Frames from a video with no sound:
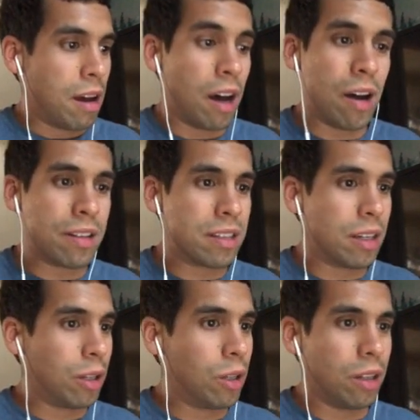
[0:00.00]
Oh, it's
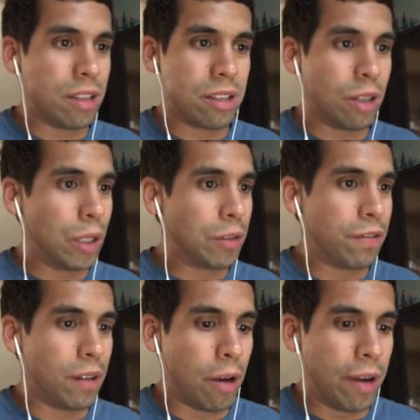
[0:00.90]
still
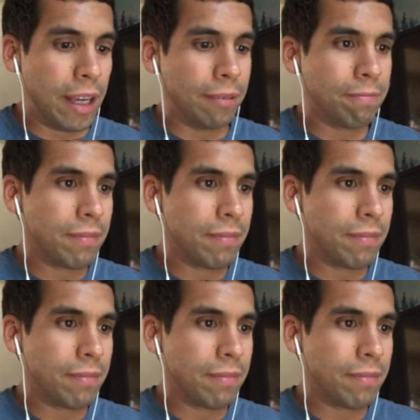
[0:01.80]
overflowing.